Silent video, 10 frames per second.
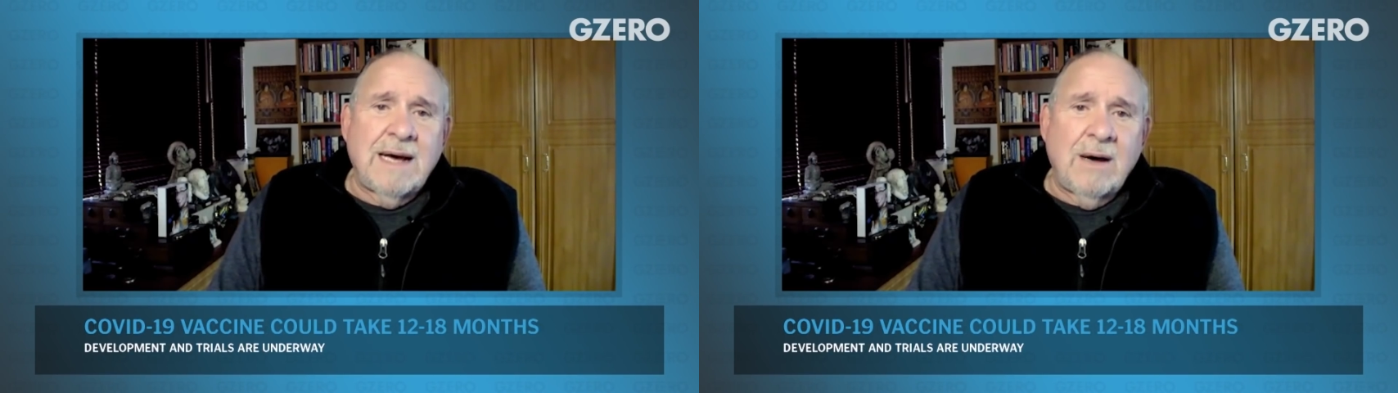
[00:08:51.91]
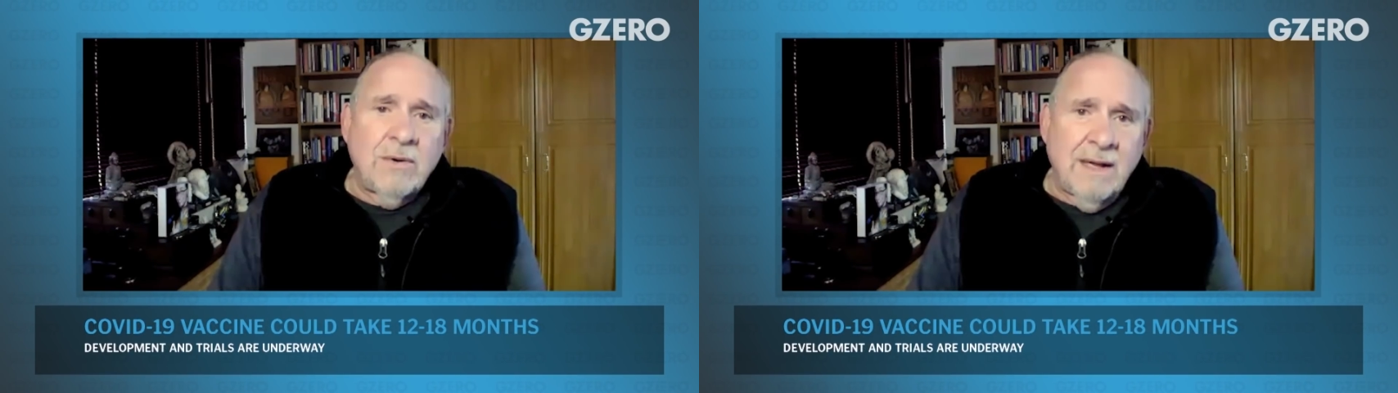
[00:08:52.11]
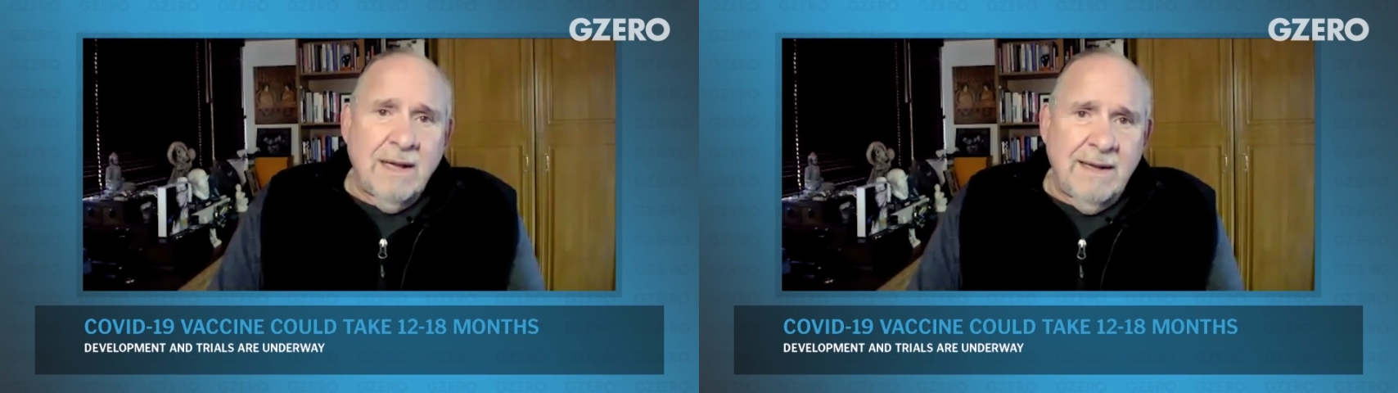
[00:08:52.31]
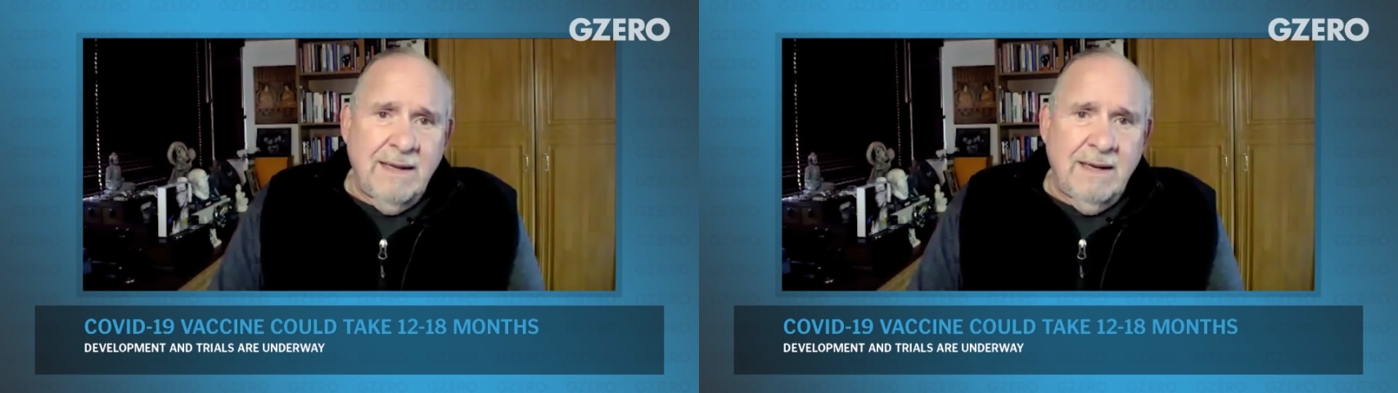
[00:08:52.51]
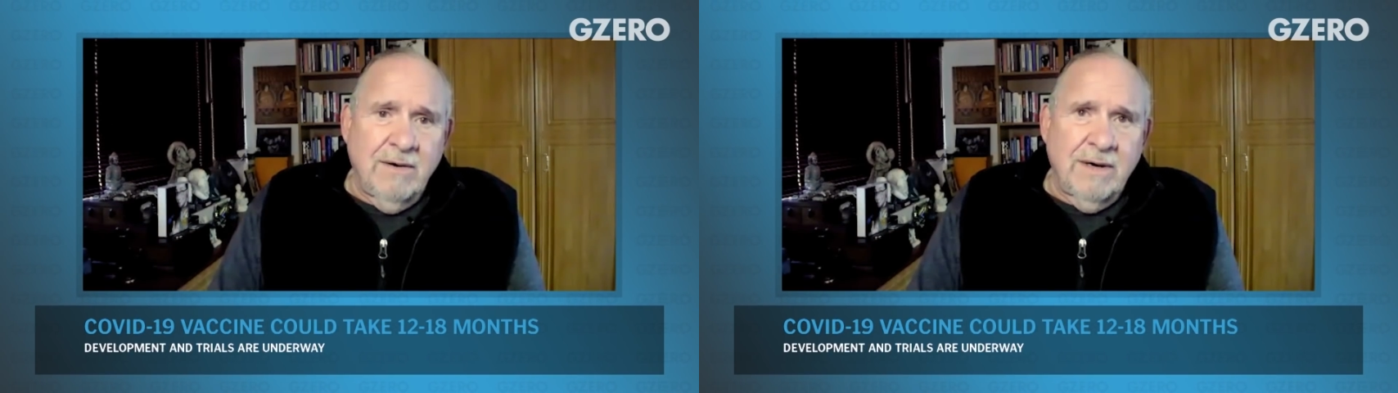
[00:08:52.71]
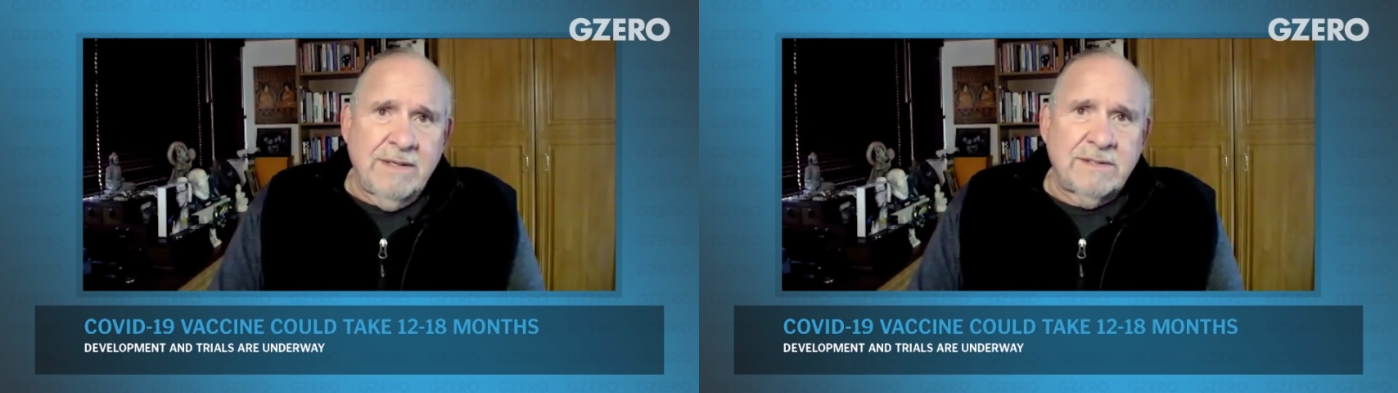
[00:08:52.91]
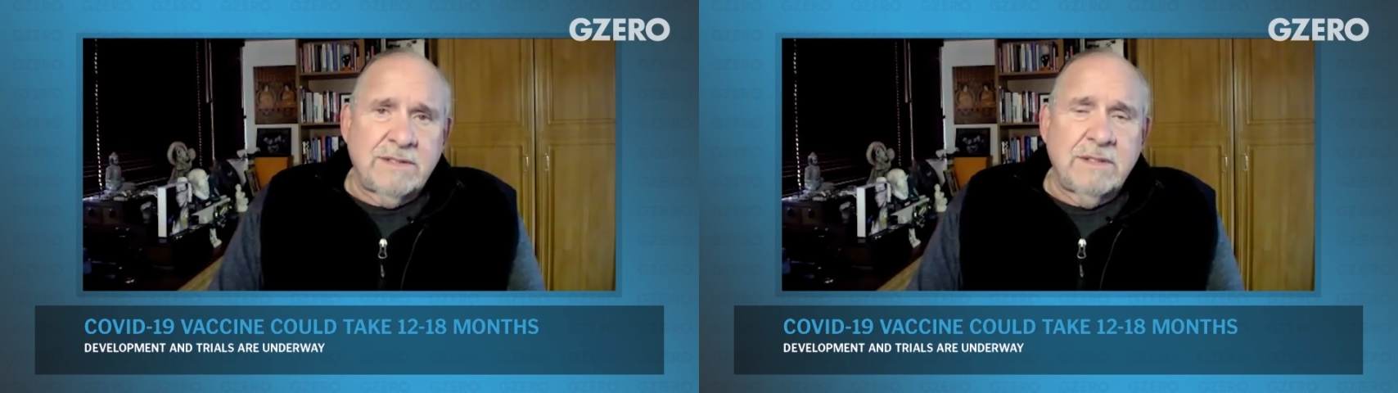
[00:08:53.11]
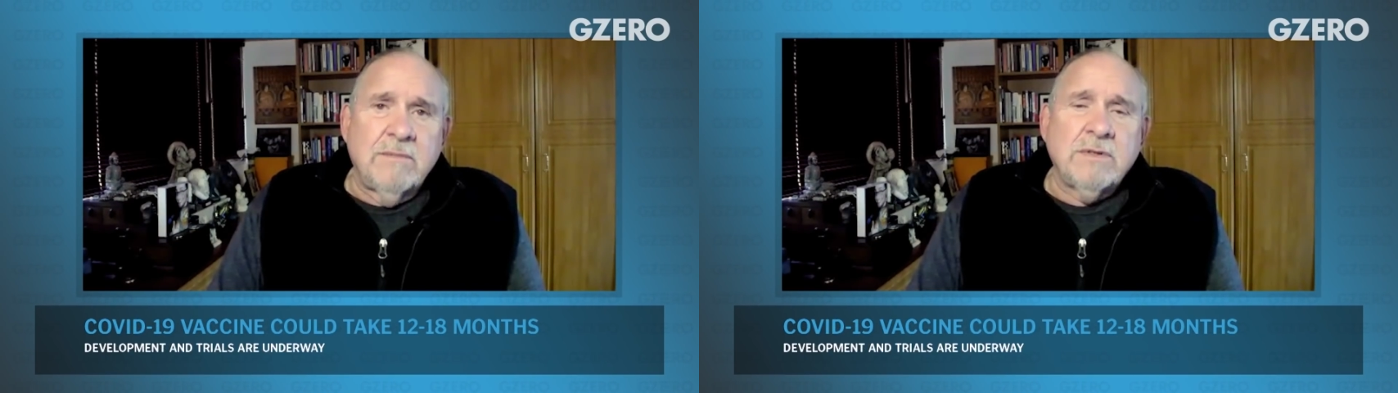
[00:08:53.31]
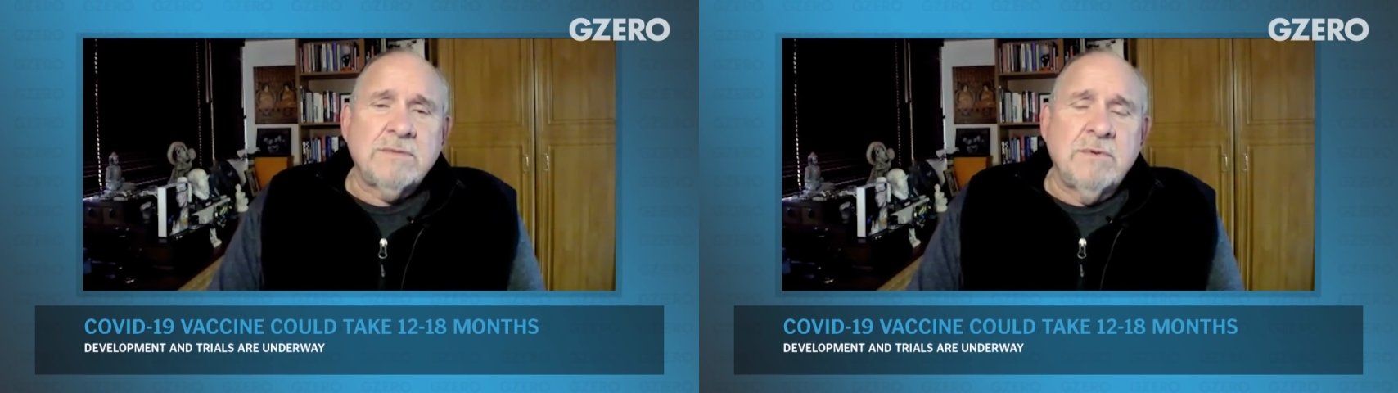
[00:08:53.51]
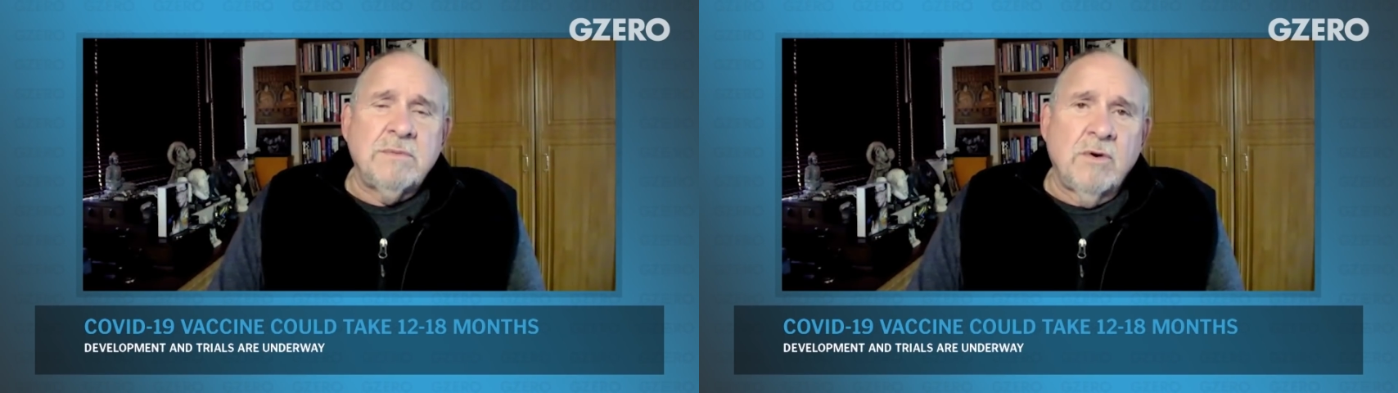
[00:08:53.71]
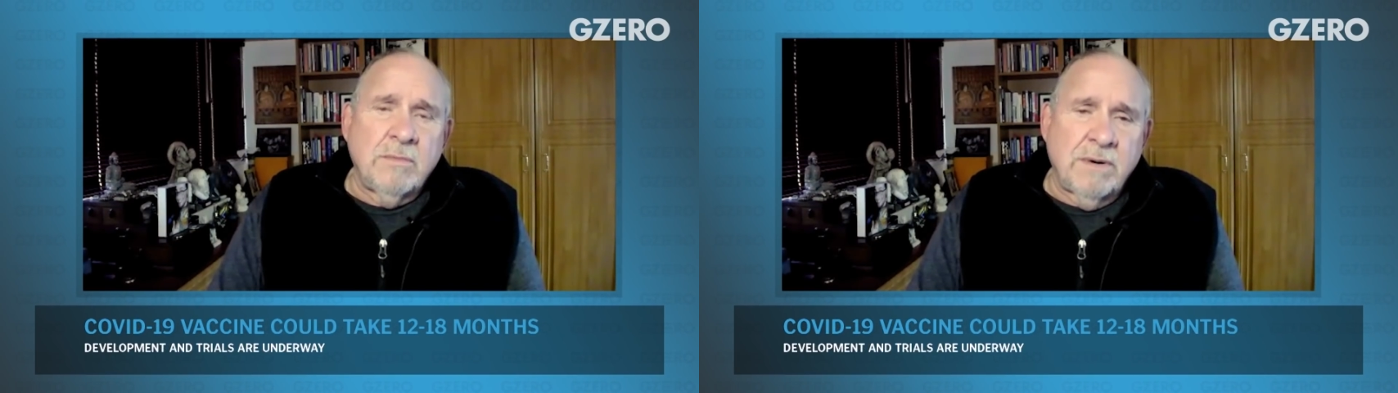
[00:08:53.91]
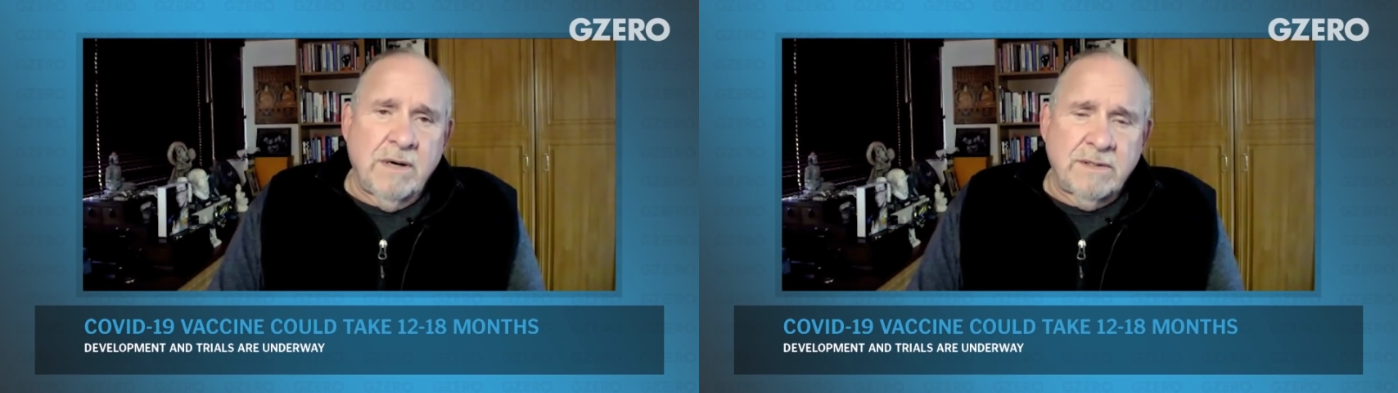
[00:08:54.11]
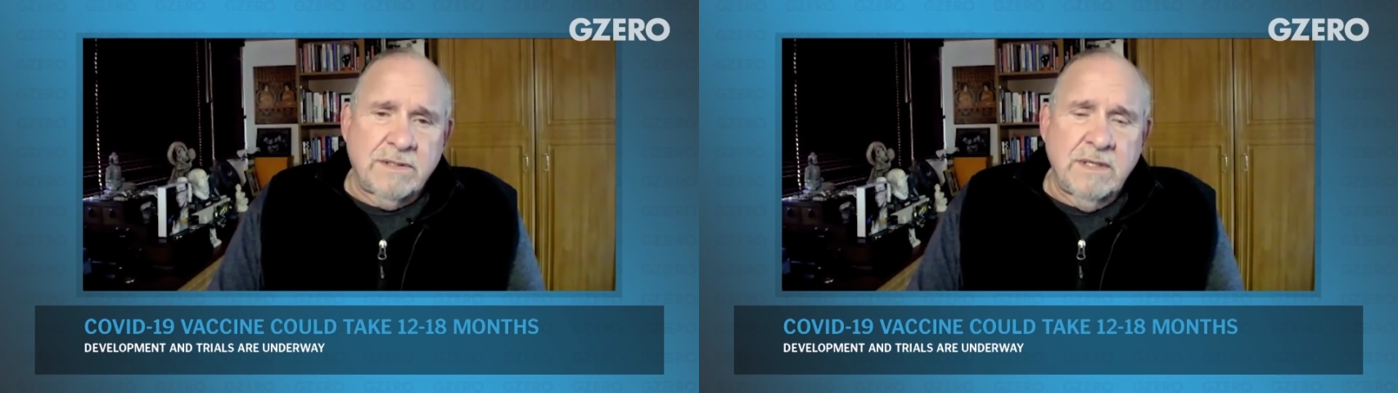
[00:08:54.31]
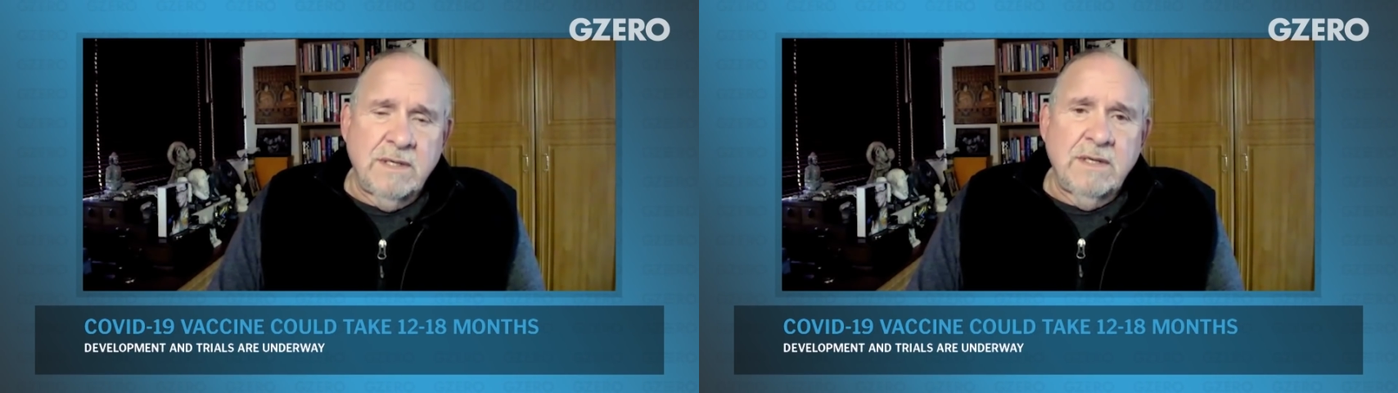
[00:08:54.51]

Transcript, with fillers: outlying areas, in the most remote parts